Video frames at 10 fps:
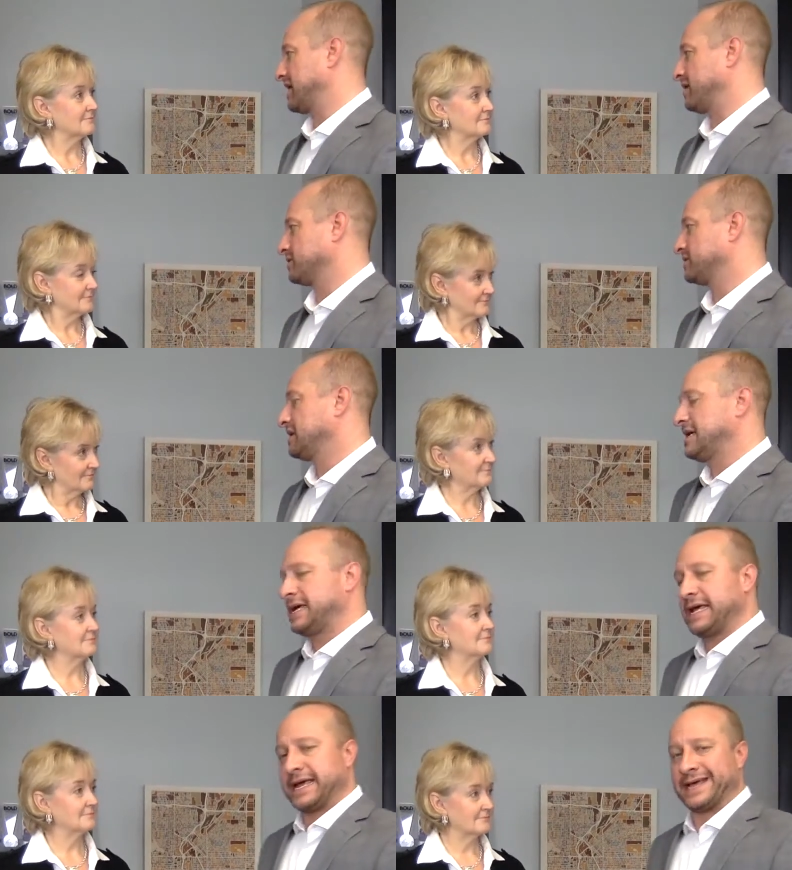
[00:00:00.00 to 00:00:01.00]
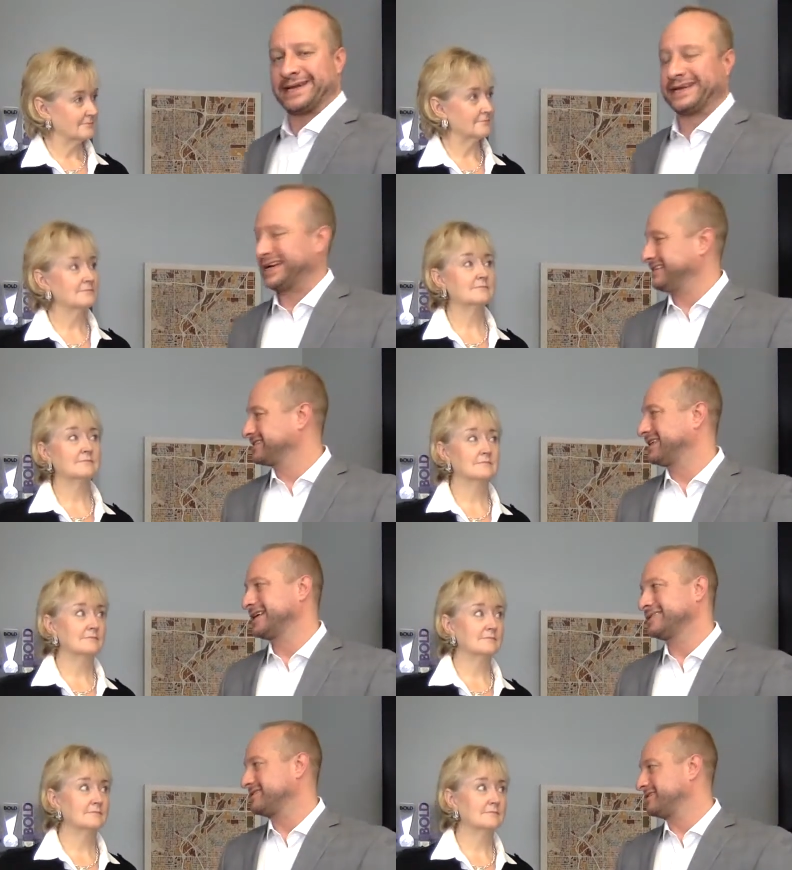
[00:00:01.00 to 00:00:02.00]
Speaker 1: in the house. And I just
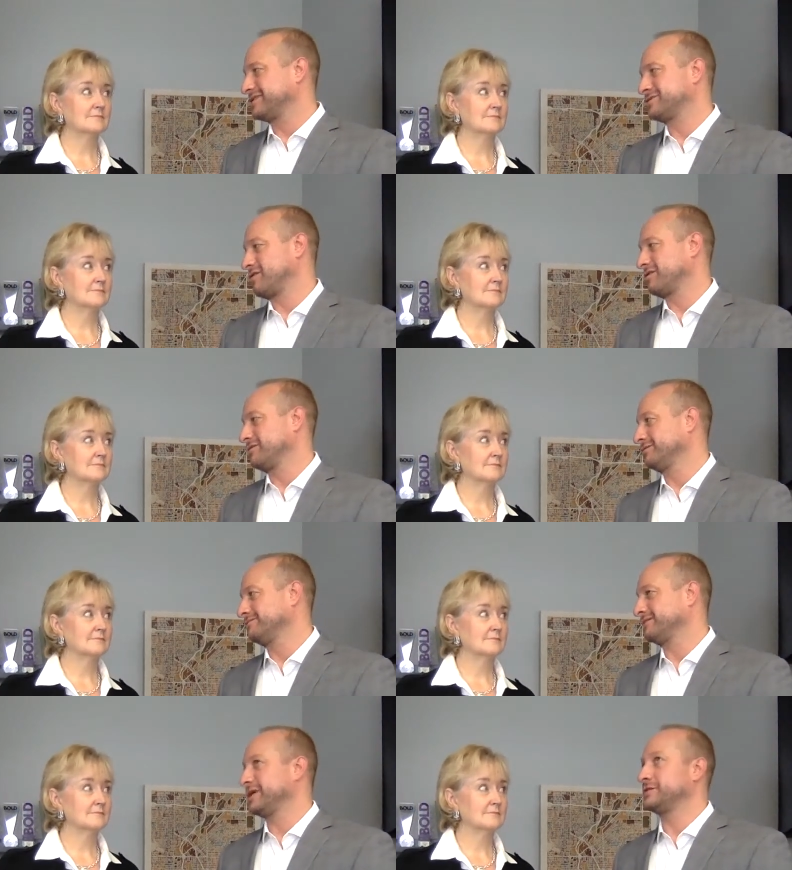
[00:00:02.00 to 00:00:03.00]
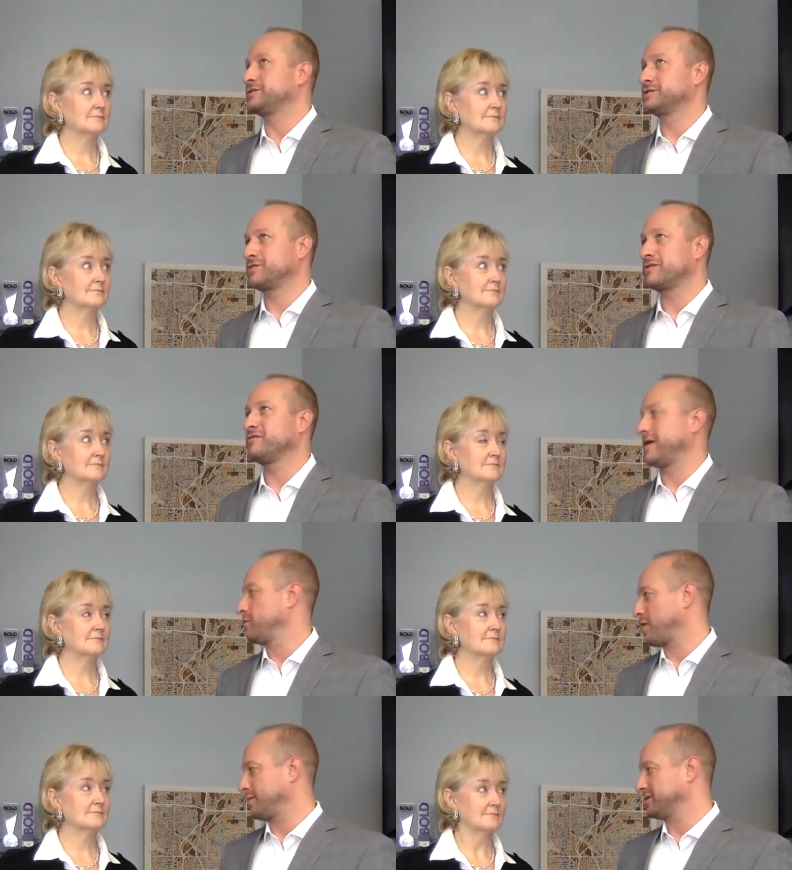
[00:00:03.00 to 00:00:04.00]
think it's a, a stronger it's a stronger
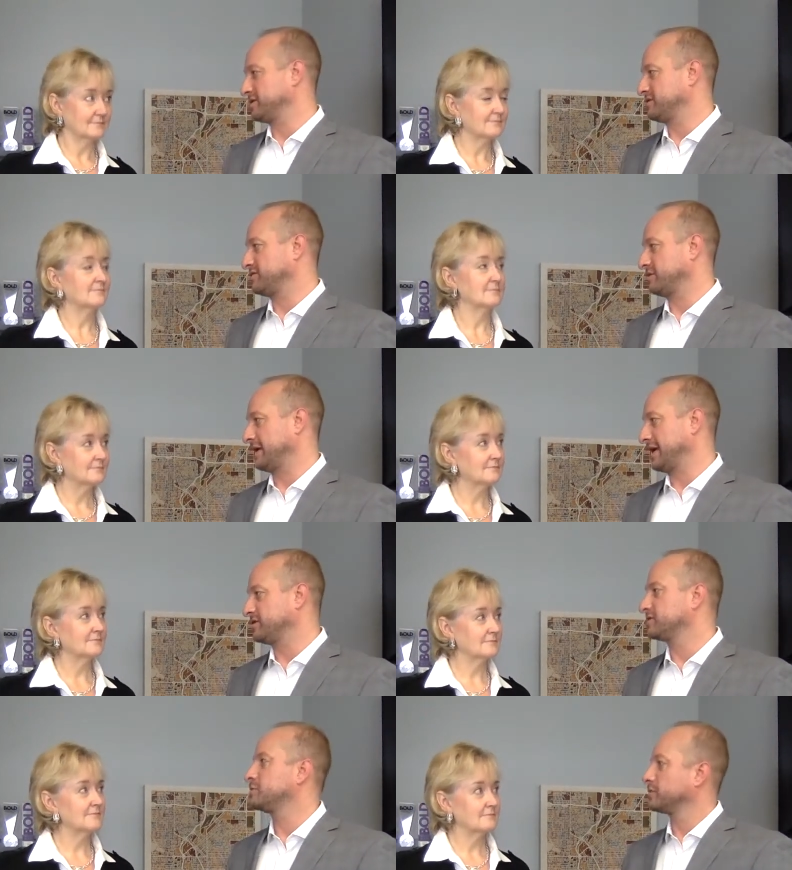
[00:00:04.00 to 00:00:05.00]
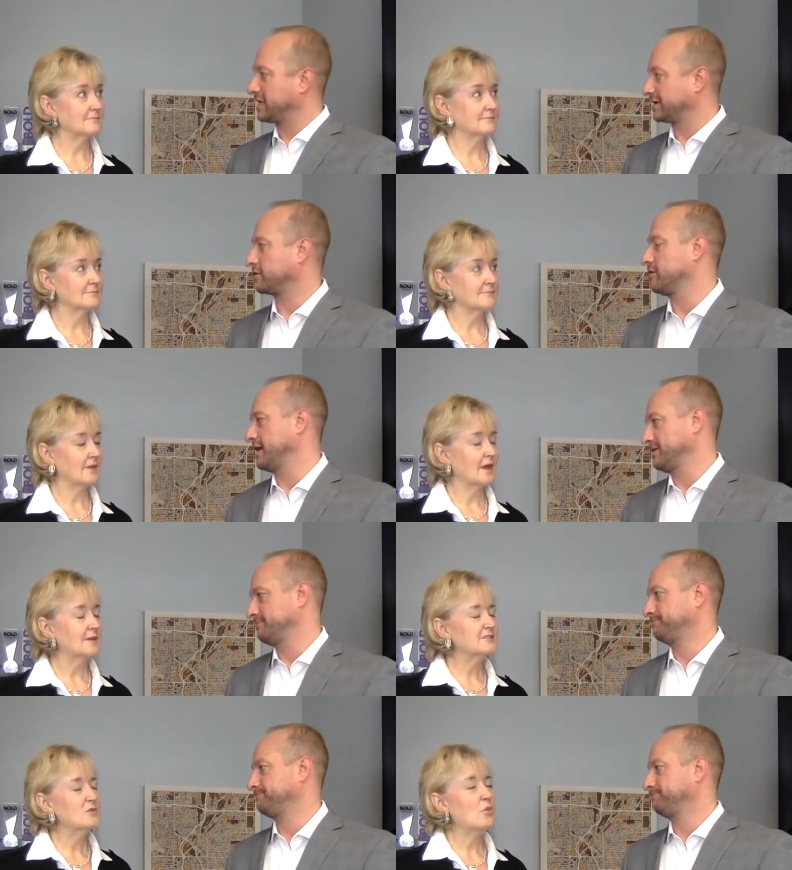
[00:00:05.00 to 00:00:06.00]
value proposition for the agent to protect their client.
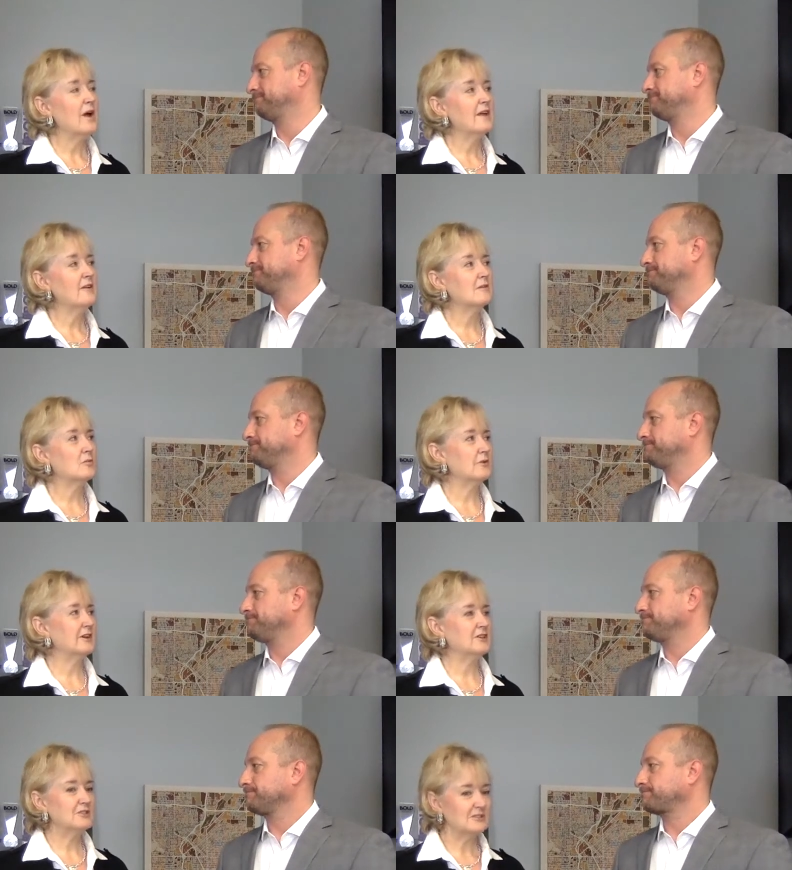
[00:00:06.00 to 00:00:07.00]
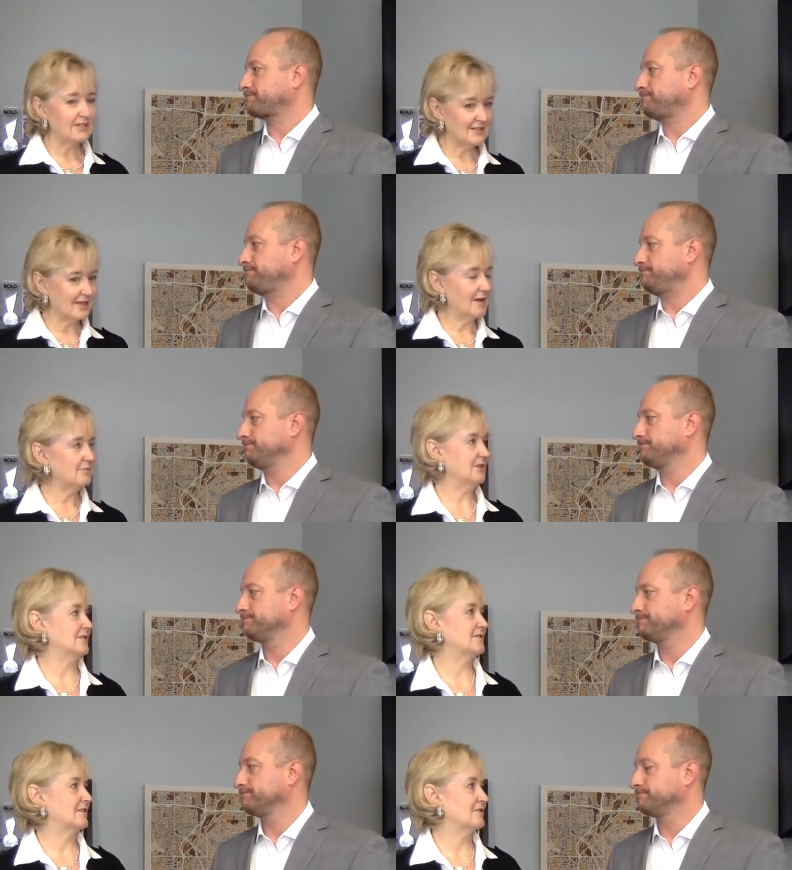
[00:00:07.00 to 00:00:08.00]
Speaker 2: So why aren't more agents
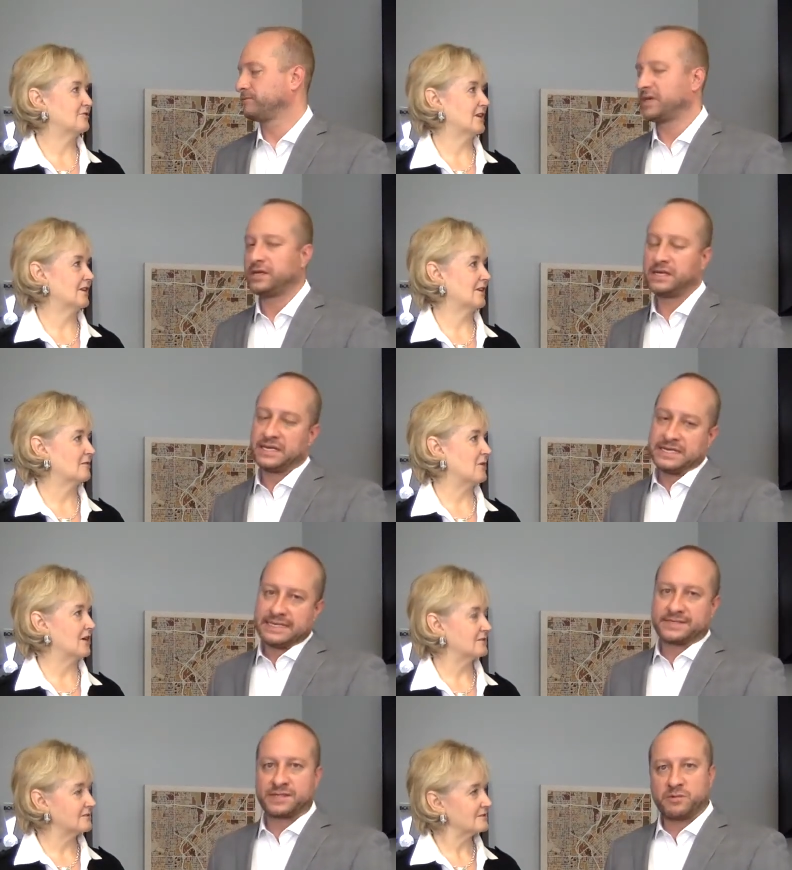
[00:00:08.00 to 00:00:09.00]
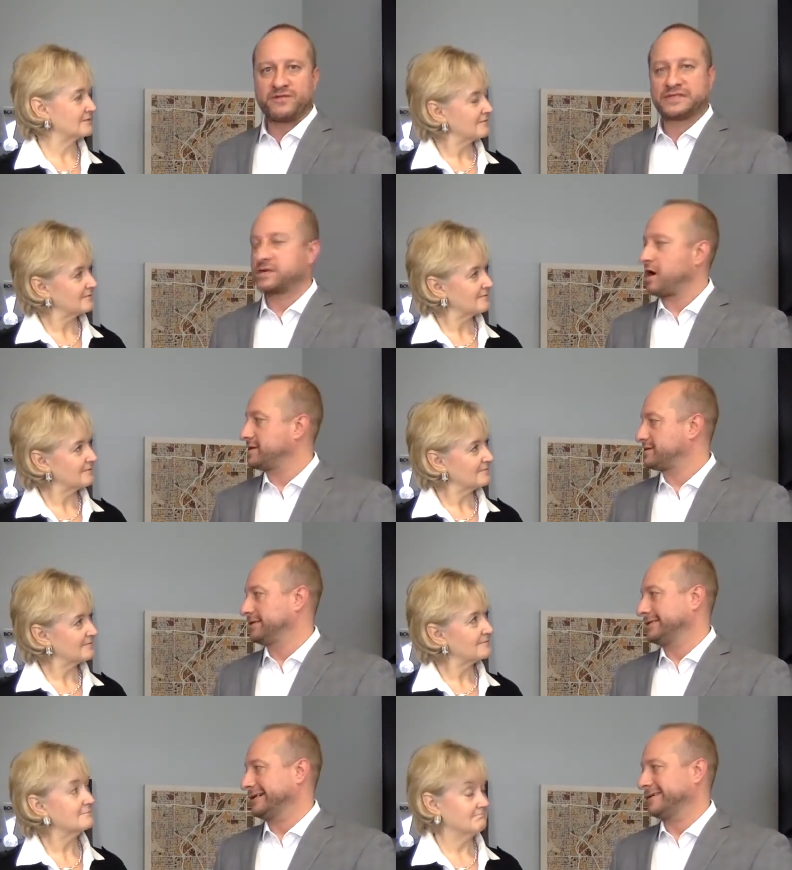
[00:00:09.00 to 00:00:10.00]
adopting these electronic lockboxes?
Speaker 1: Some of it's
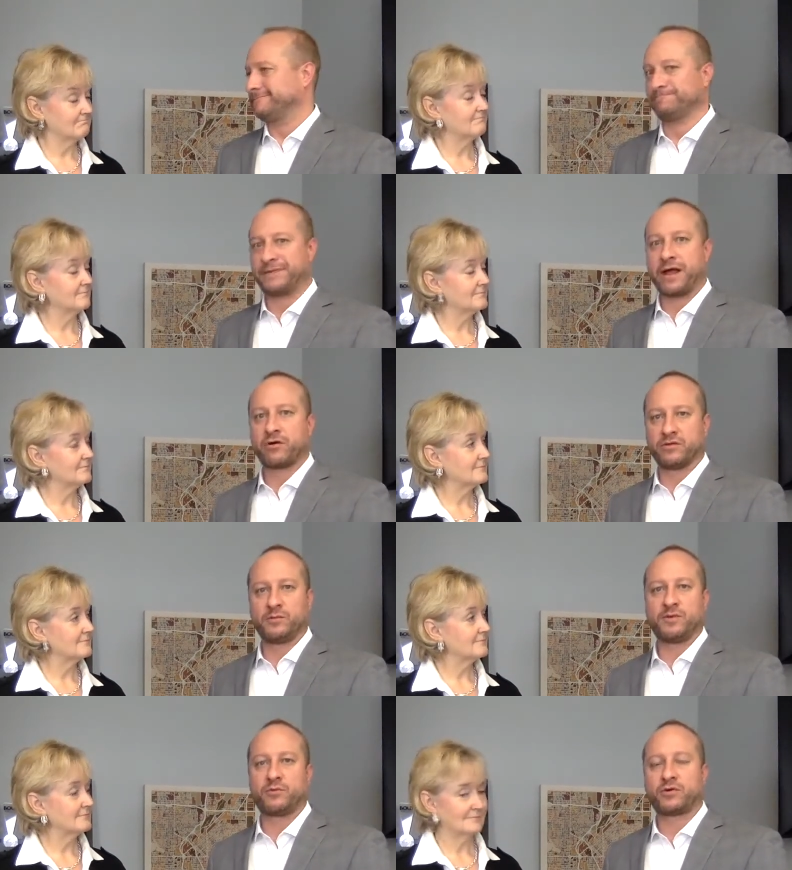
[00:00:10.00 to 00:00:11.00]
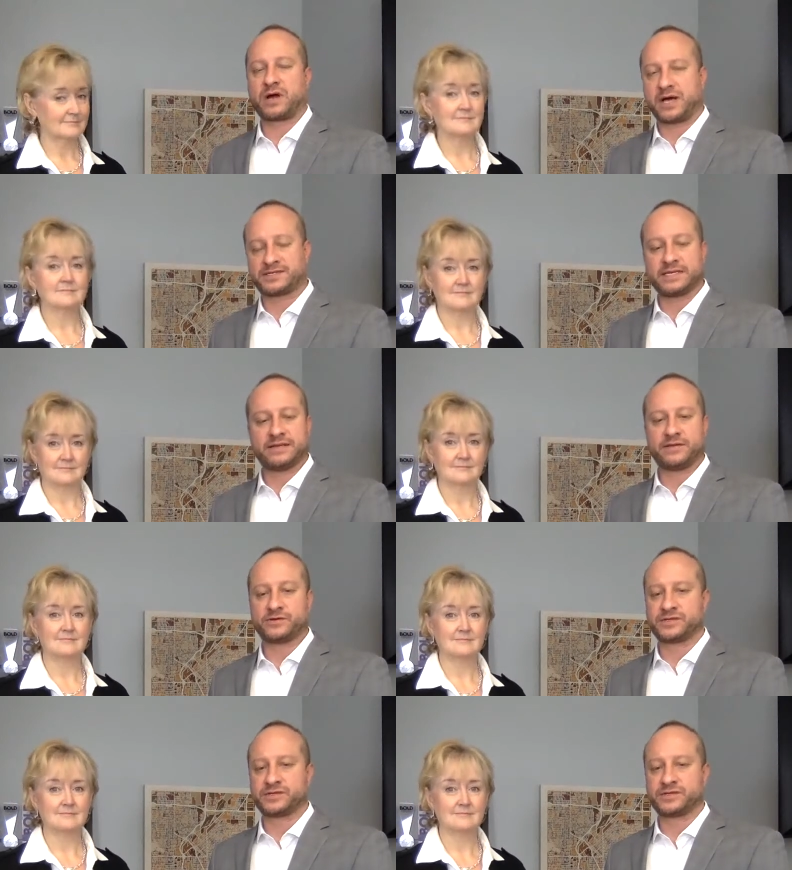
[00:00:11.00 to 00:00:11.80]
cost. Um, they are a little bit more costly, and then